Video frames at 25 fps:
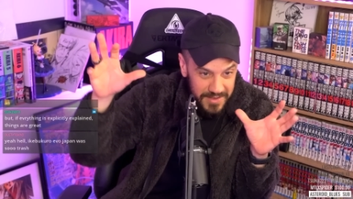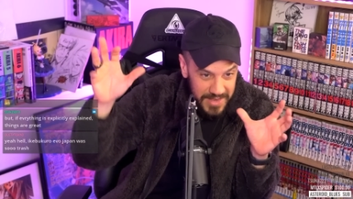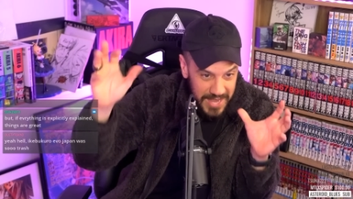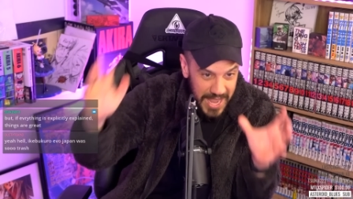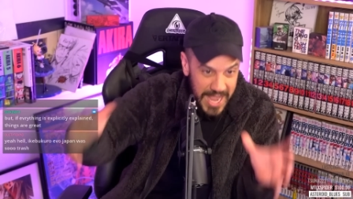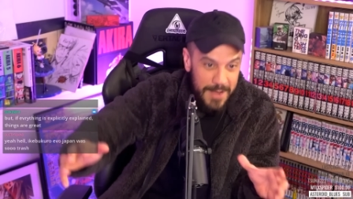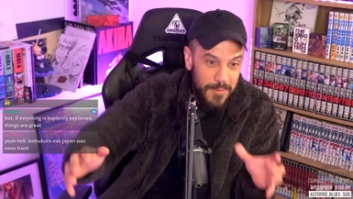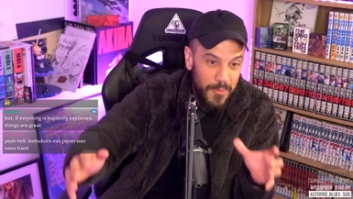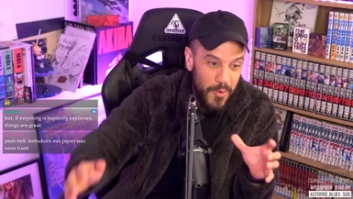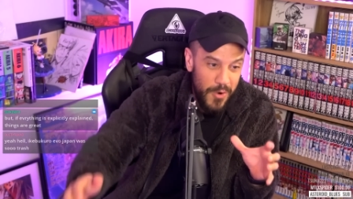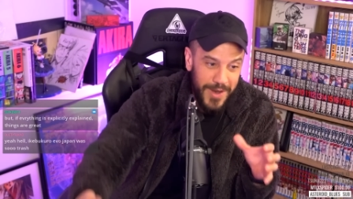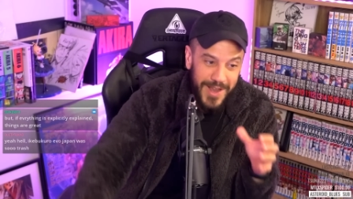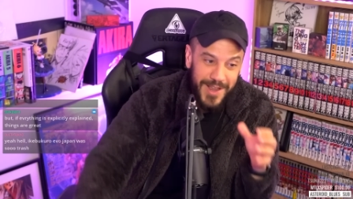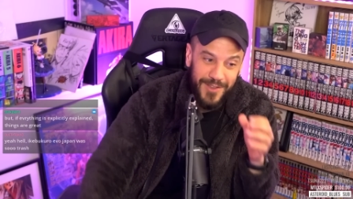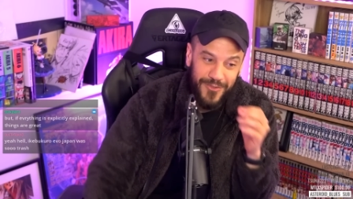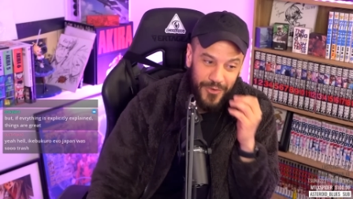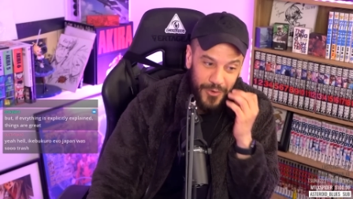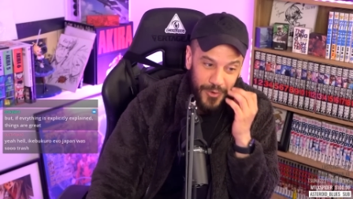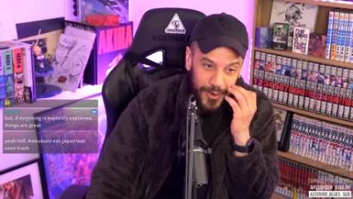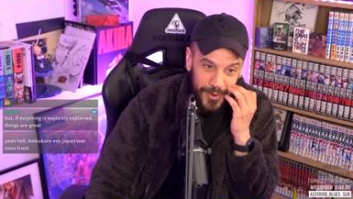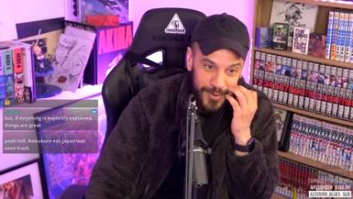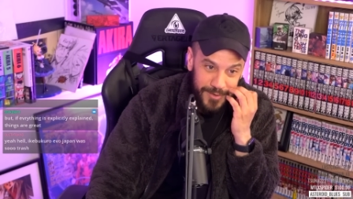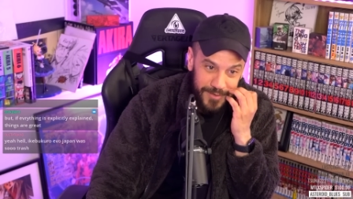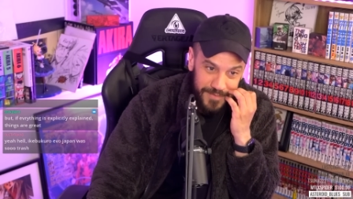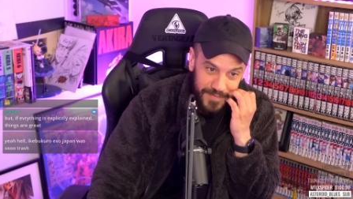take more
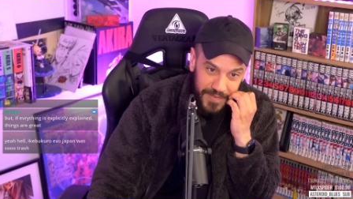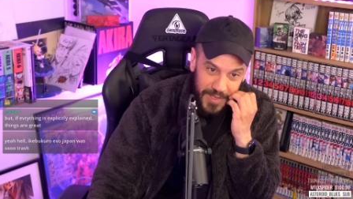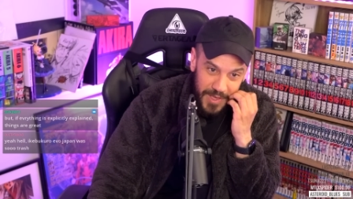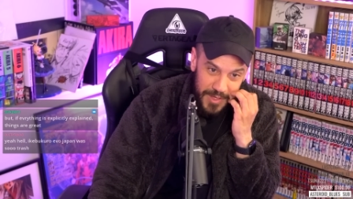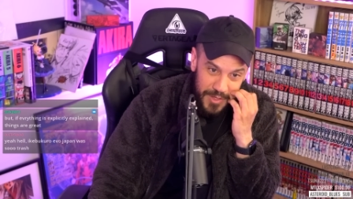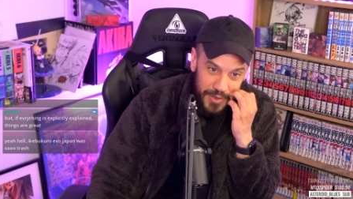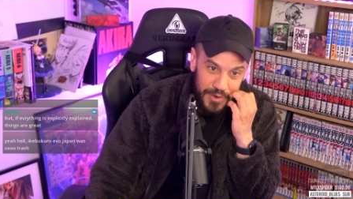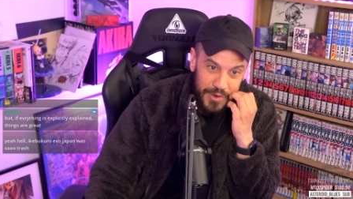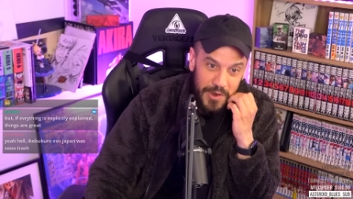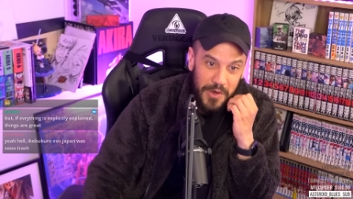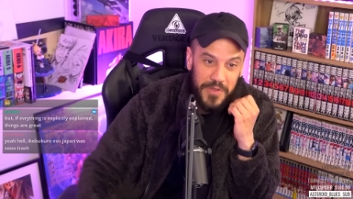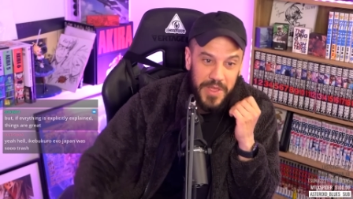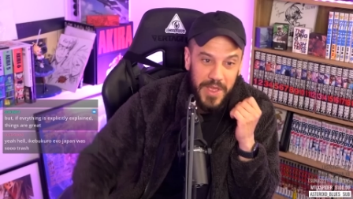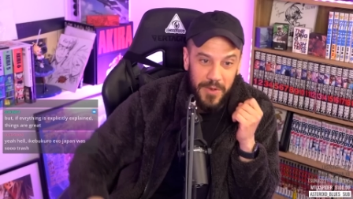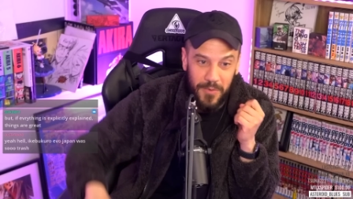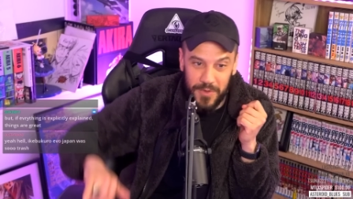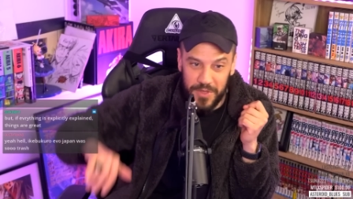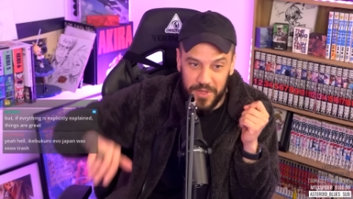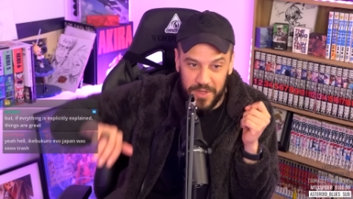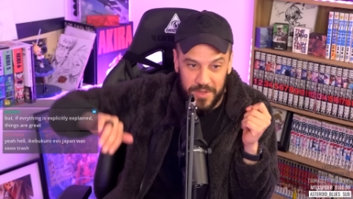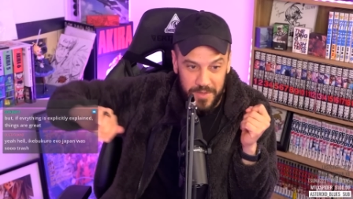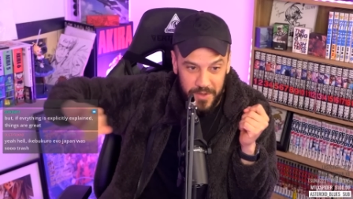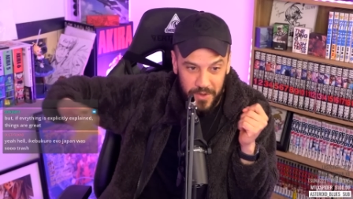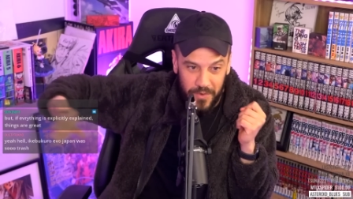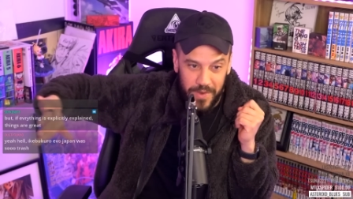control because you know they were
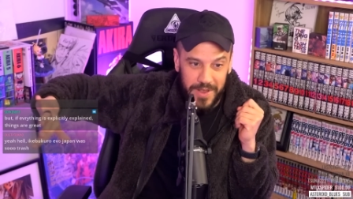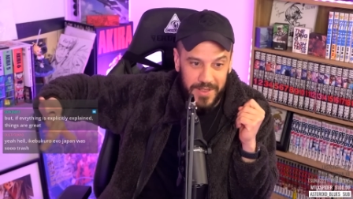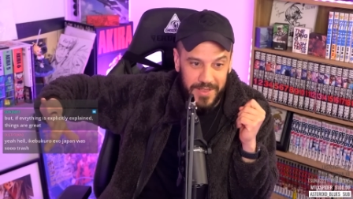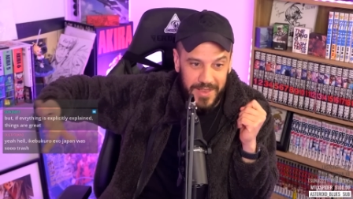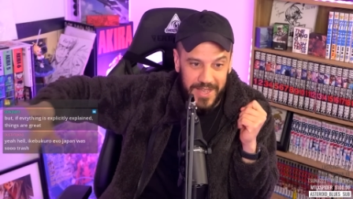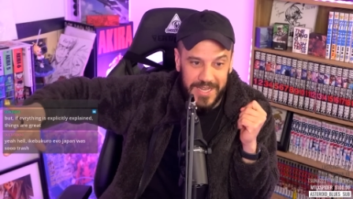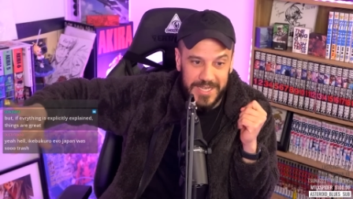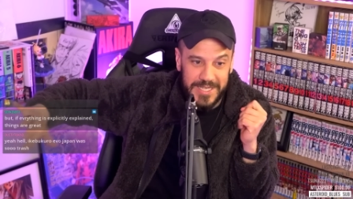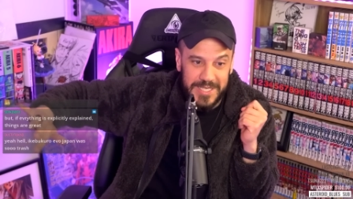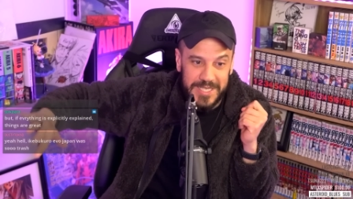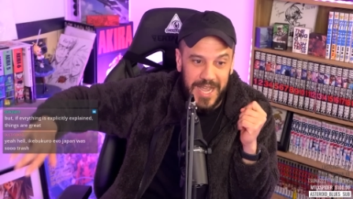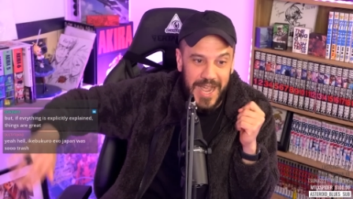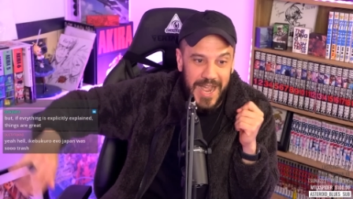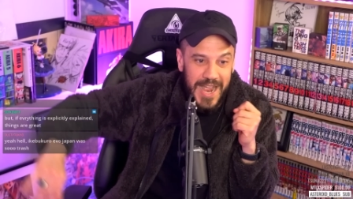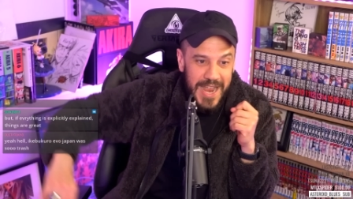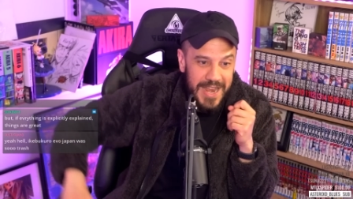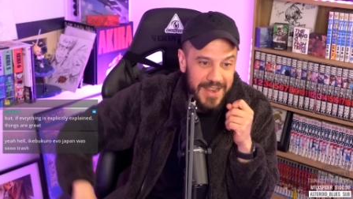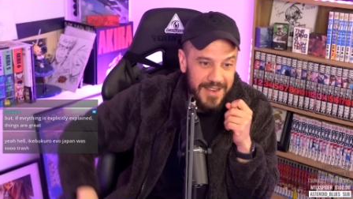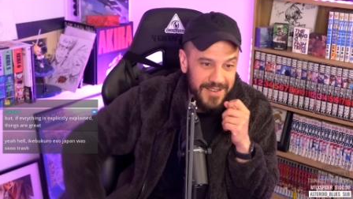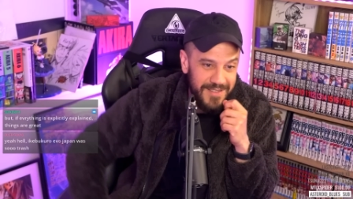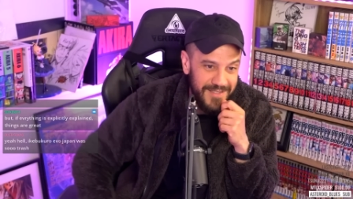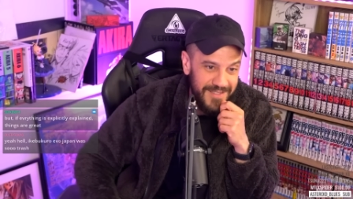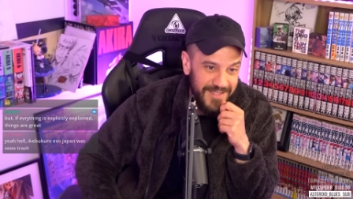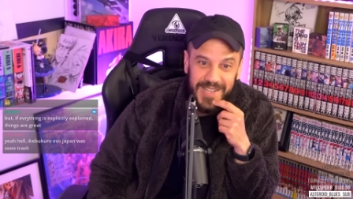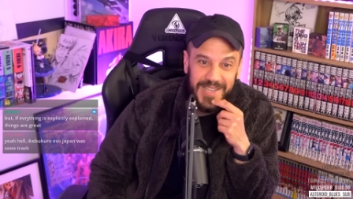just doing like
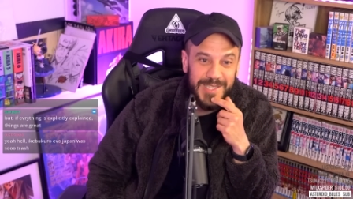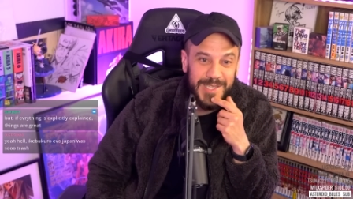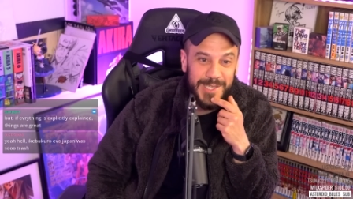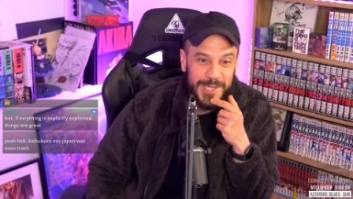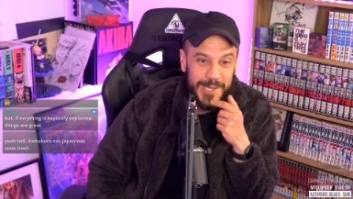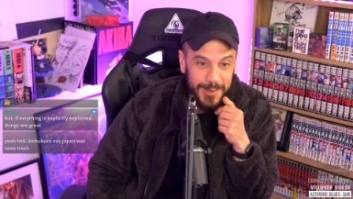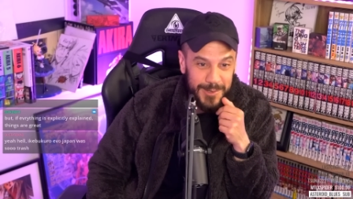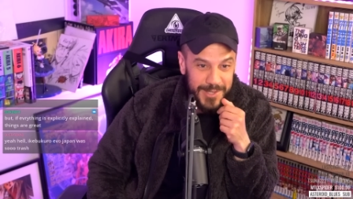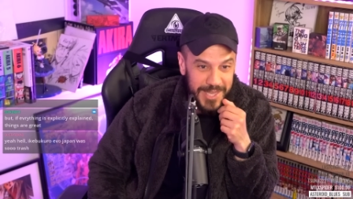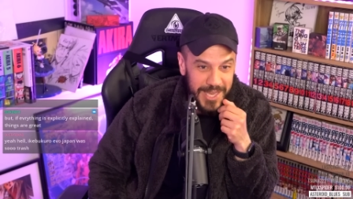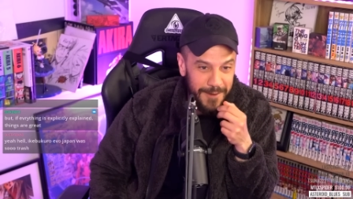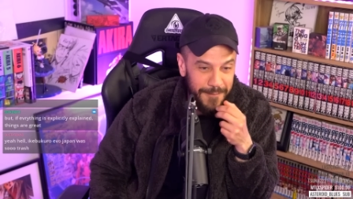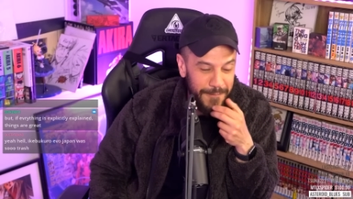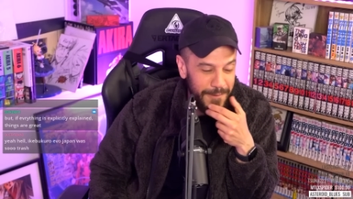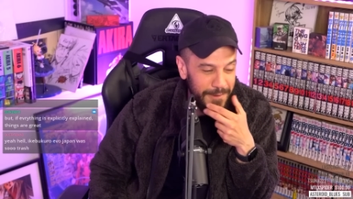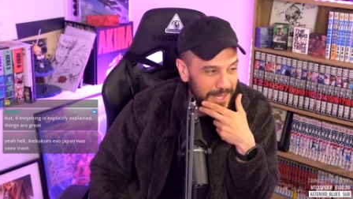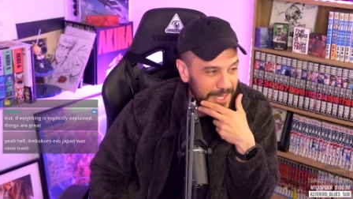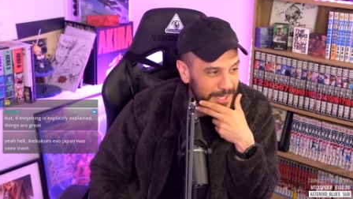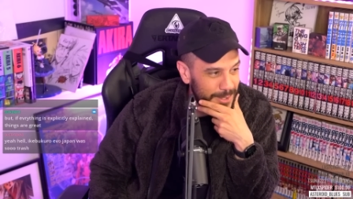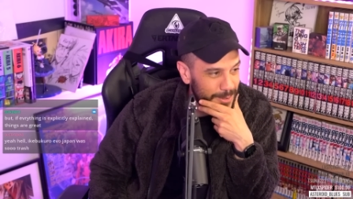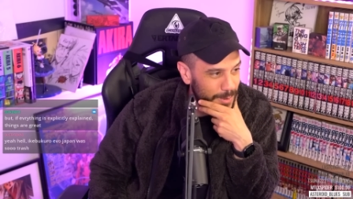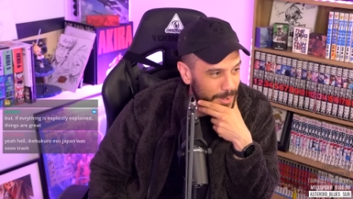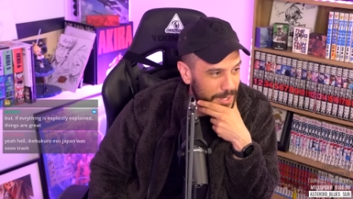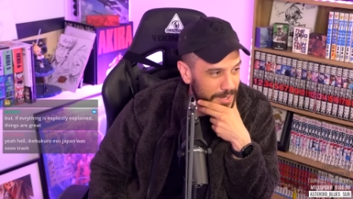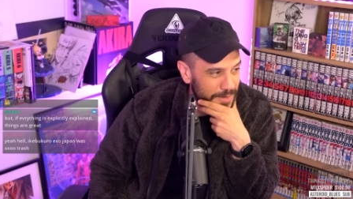side consulting for
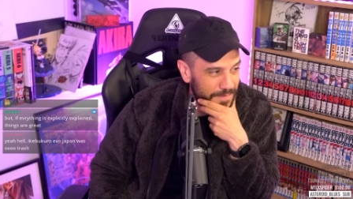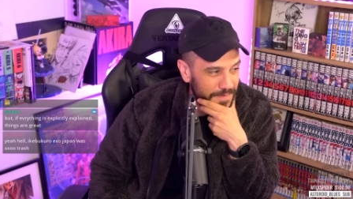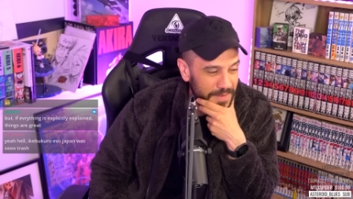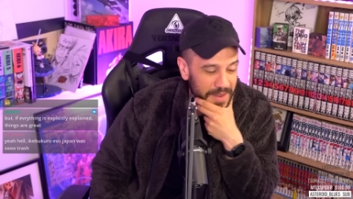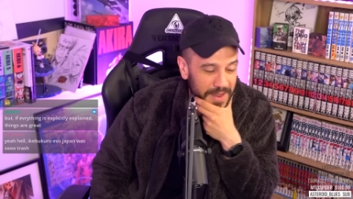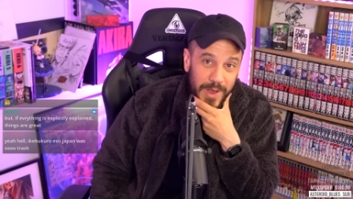this one.